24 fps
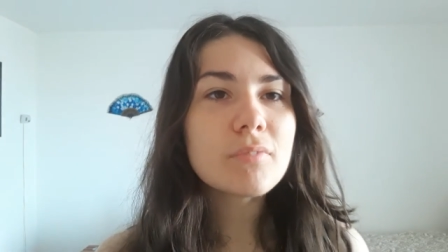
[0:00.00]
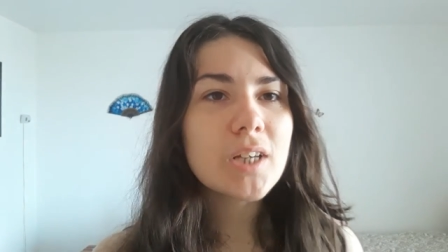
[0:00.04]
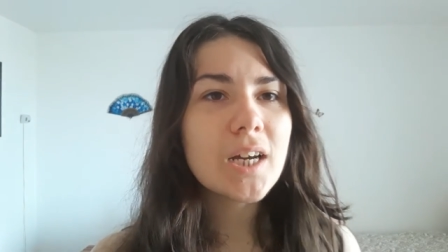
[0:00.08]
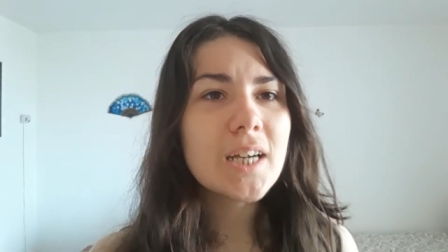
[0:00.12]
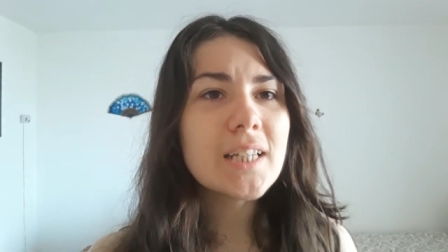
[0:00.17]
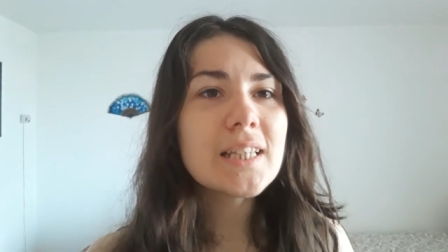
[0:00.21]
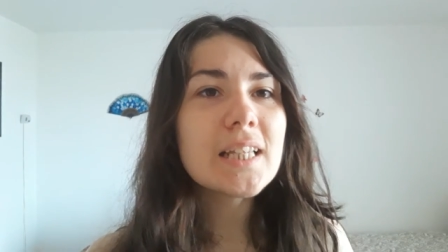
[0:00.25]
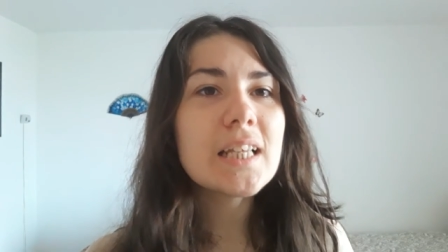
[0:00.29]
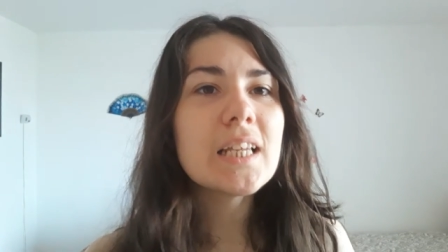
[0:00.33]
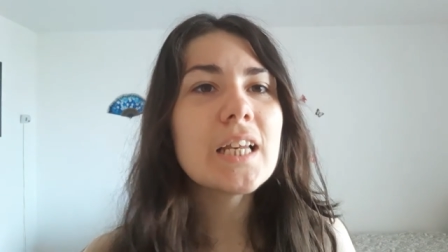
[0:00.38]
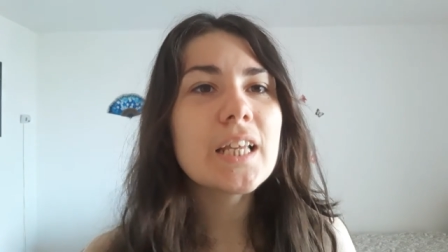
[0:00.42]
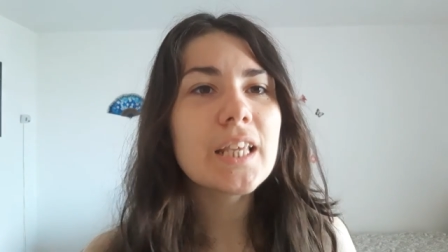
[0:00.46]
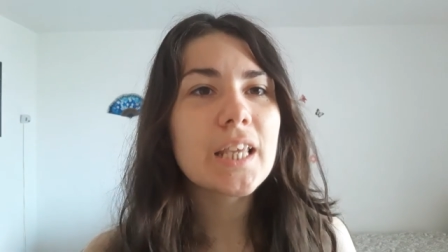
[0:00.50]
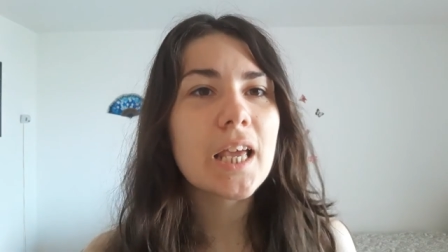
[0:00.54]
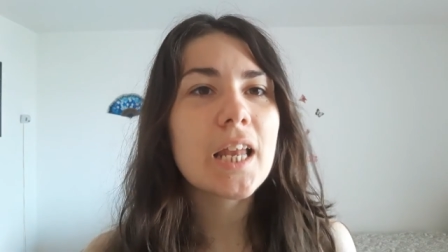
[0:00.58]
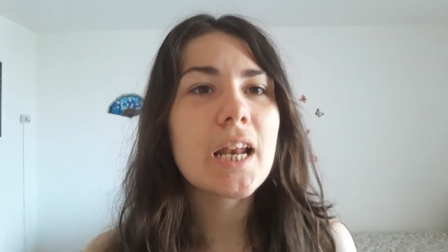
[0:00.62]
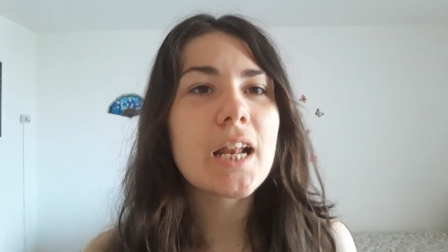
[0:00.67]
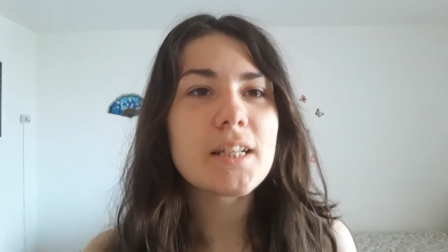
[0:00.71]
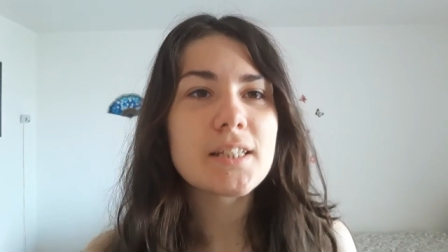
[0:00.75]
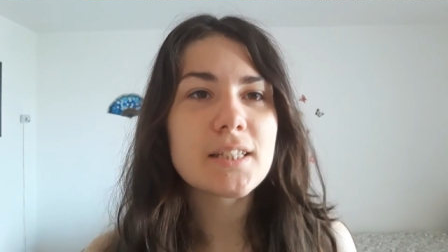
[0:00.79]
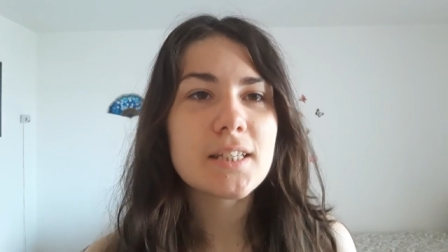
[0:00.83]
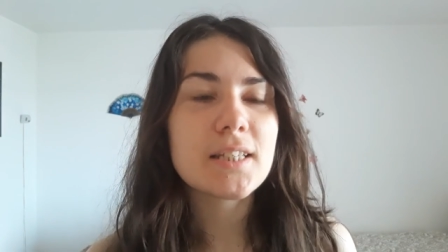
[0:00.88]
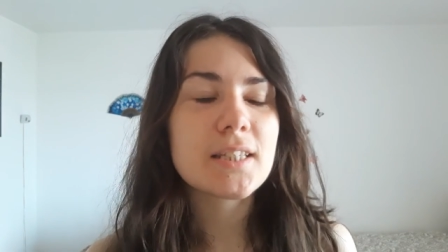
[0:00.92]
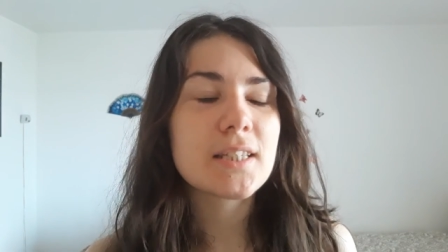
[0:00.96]
And then again,
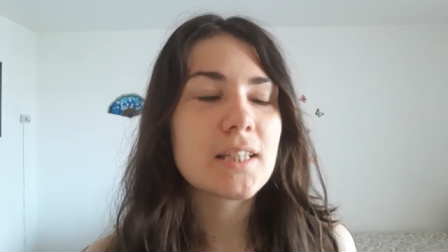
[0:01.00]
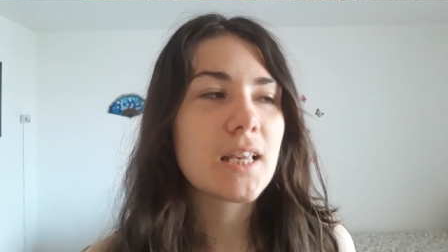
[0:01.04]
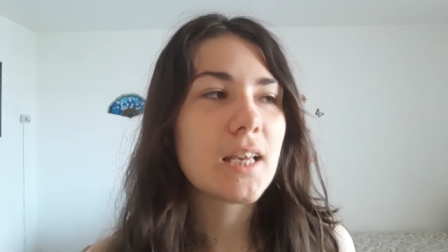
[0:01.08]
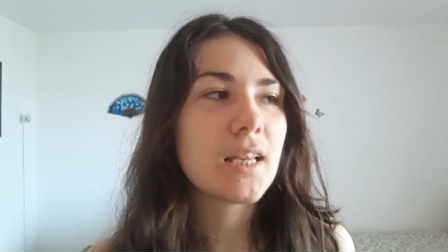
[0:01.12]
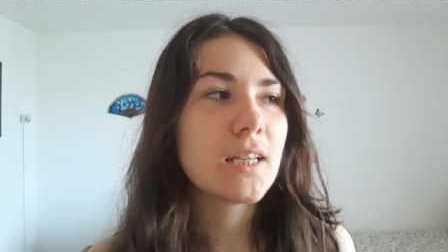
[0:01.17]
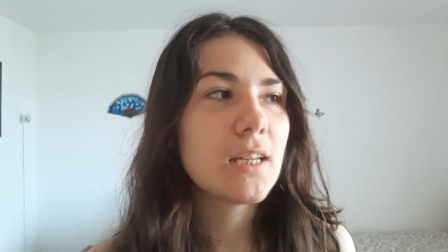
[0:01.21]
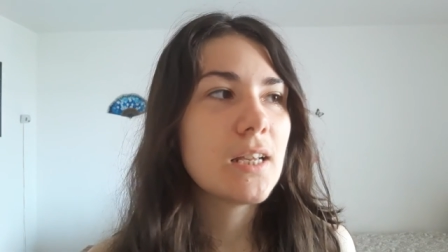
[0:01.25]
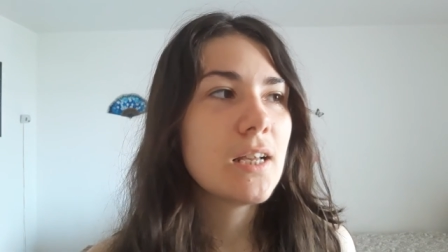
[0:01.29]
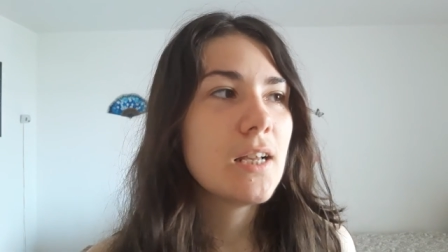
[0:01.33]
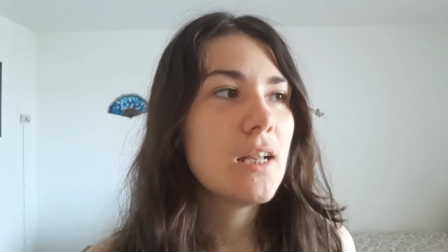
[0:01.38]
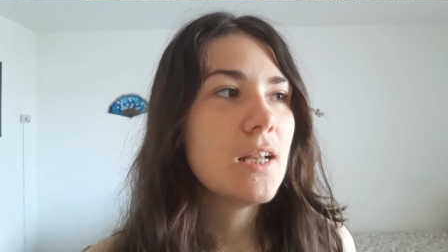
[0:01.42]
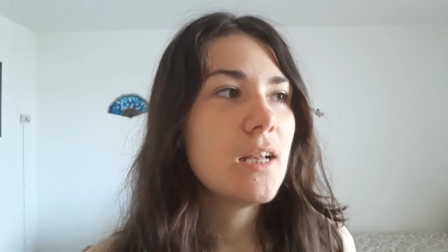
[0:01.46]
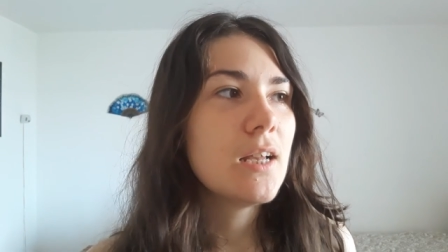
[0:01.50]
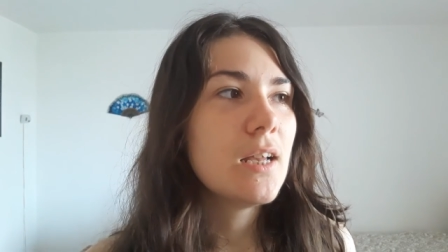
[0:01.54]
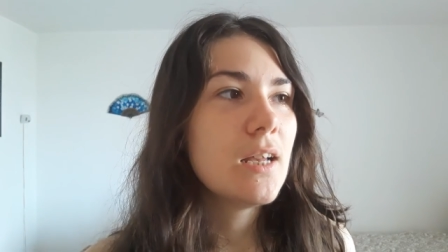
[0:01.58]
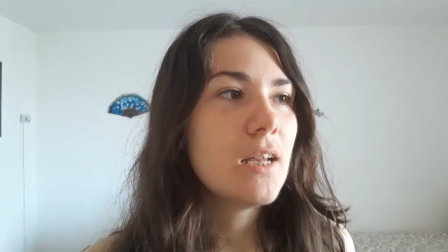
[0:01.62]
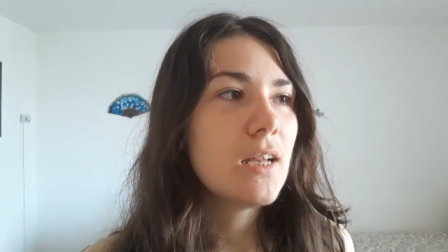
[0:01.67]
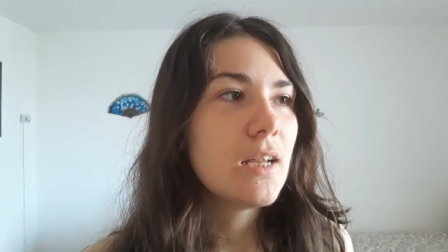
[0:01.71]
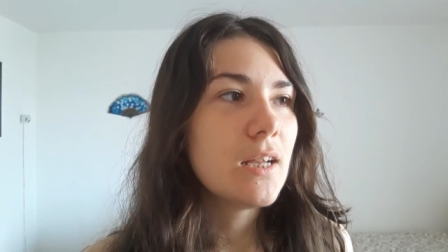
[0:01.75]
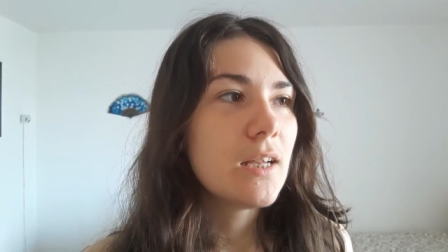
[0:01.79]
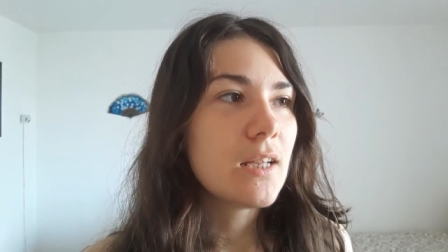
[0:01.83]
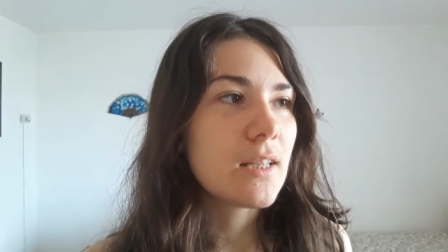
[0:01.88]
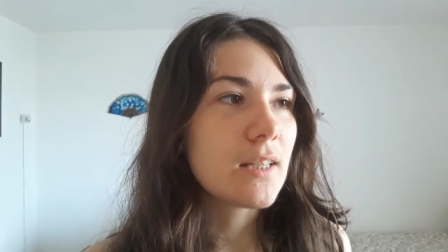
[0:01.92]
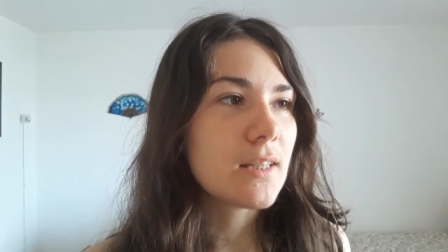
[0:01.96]
as I said,
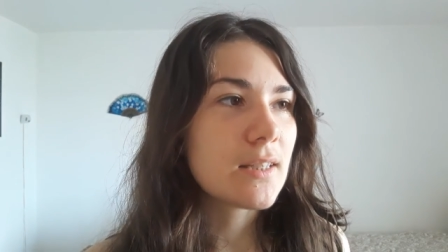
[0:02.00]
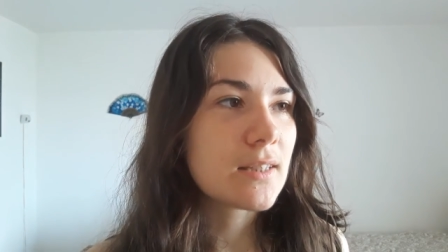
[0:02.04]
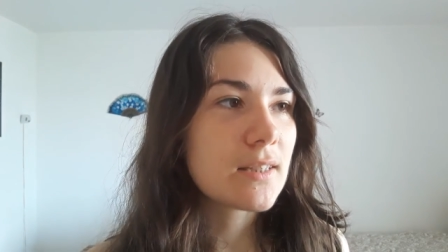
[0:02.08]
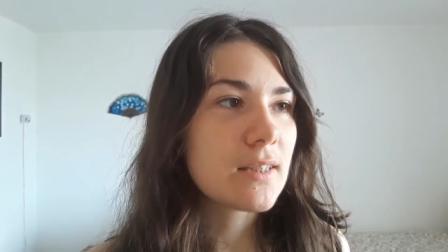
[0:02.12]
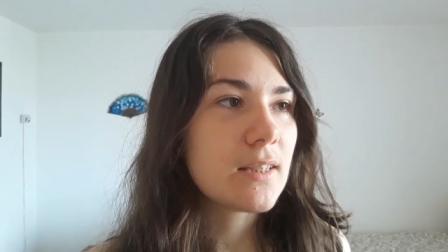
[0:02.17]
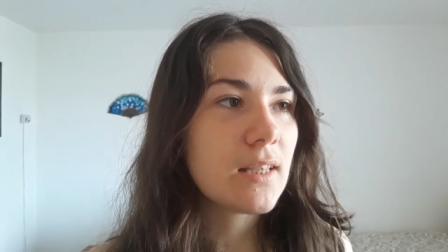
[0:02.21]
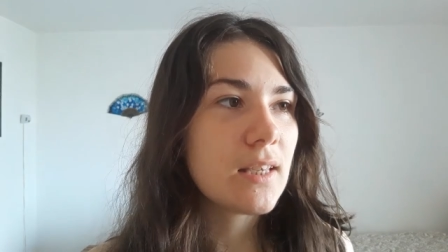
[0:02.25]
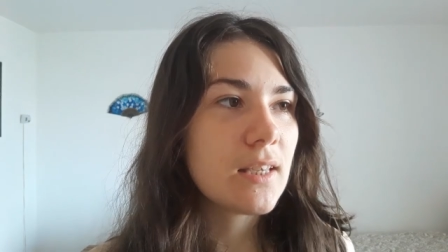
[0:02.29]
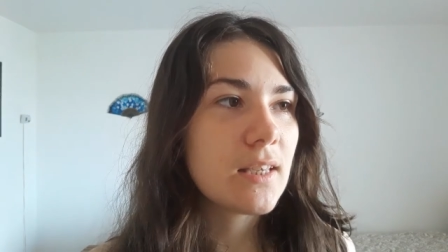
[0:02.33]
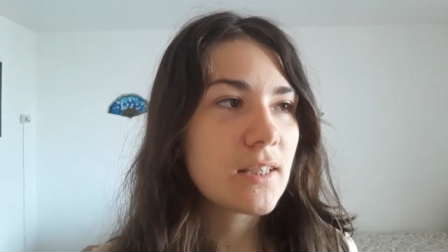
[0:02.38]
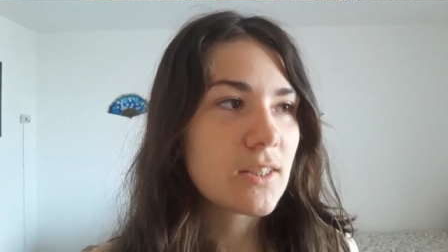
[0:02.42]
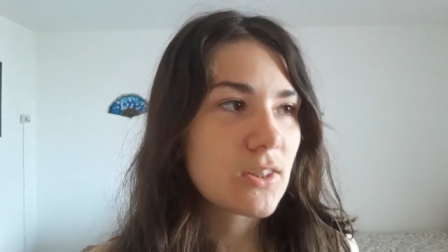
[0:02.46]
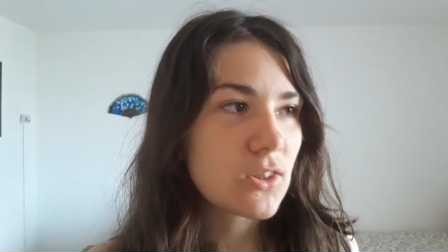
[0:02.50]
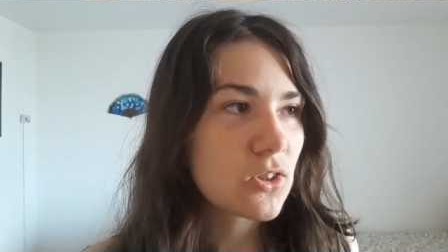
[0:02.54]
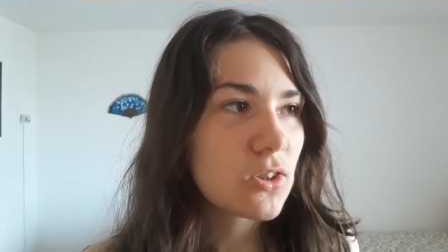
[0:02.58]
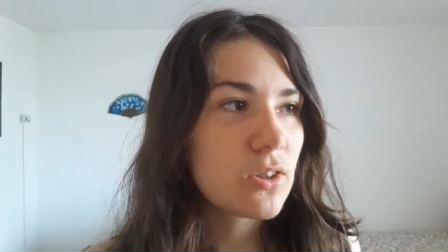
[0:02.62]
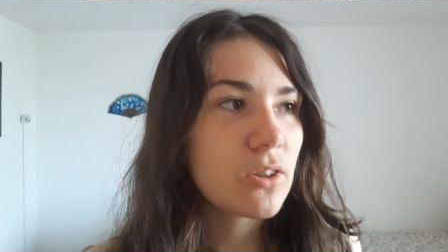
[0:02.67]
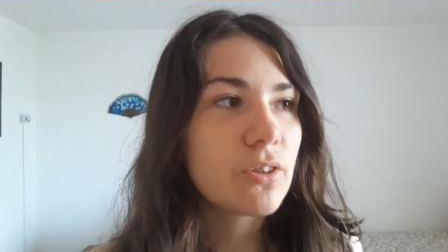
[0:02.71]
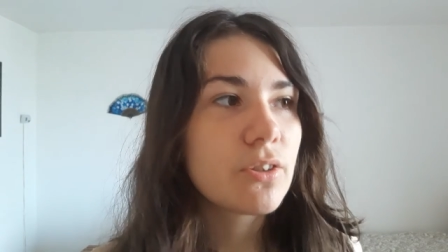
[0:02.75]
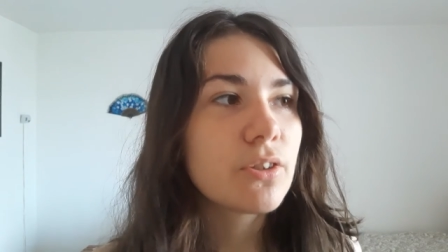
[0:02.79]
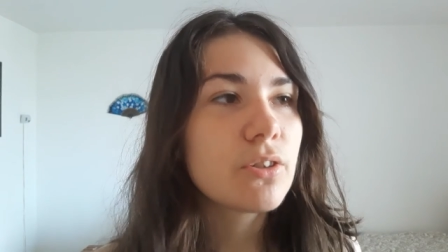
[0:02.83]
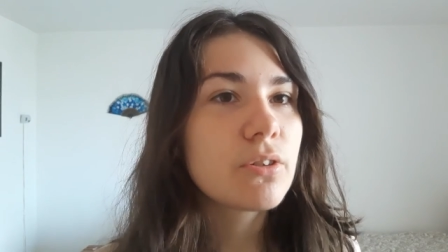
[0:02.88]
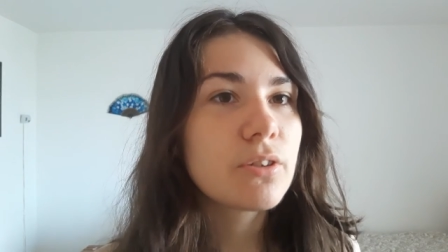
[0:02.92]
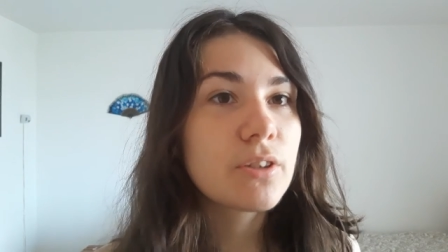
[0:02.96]
is the
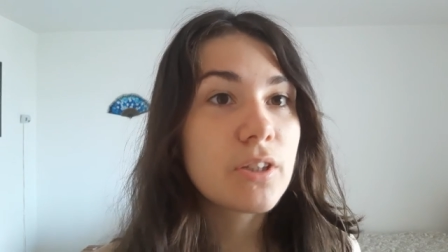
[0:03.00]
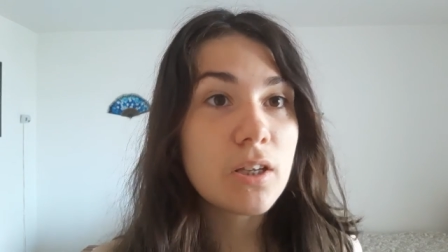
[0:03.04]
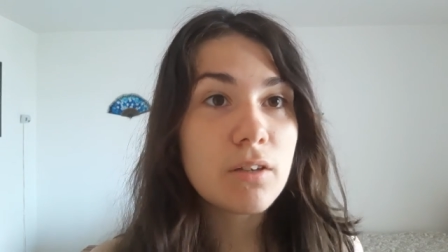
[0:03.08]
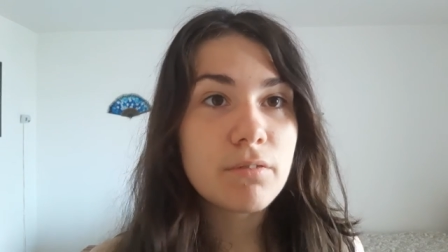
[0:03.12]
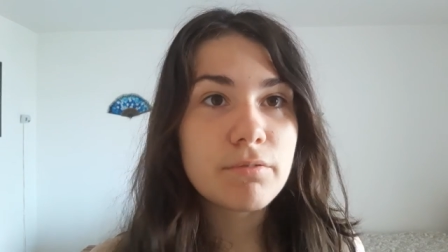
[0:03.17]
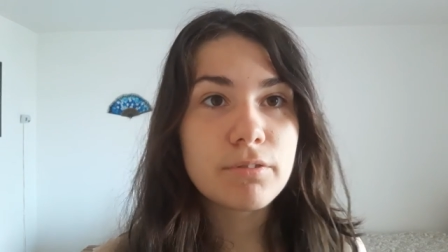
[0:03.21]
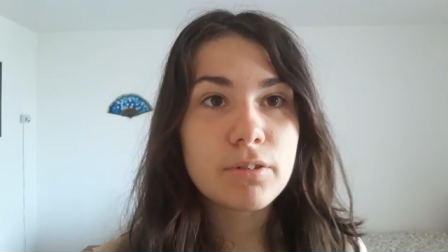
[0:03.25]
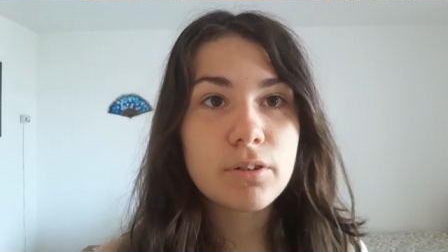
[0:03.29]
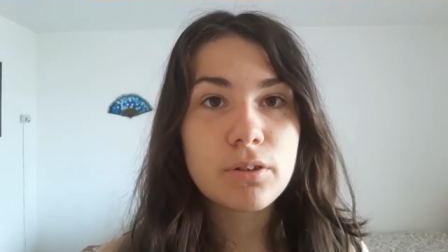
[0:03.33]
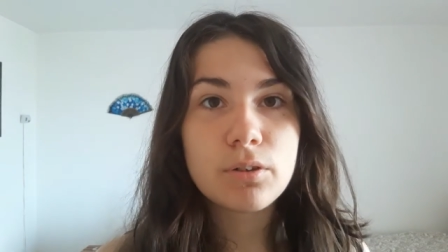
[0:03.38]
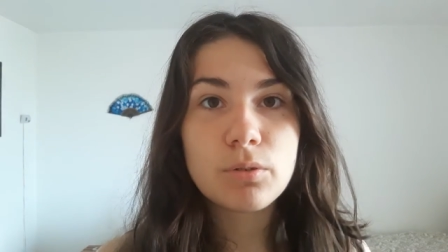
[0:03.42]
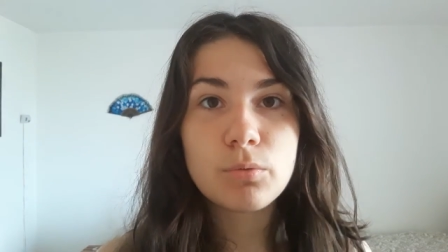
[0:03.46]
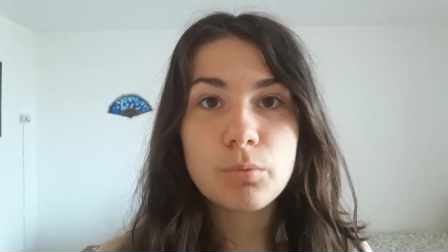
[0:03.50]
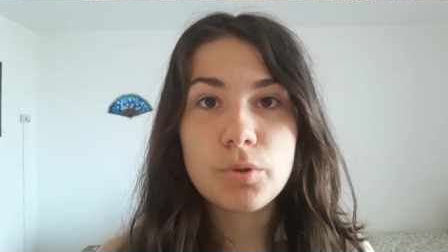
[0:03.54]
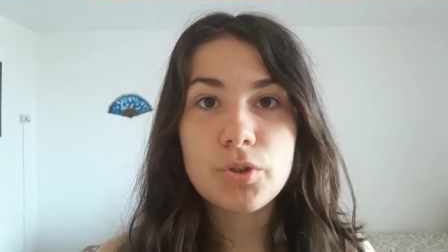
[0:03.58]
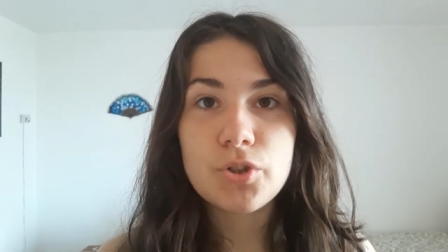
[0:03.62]
external devil,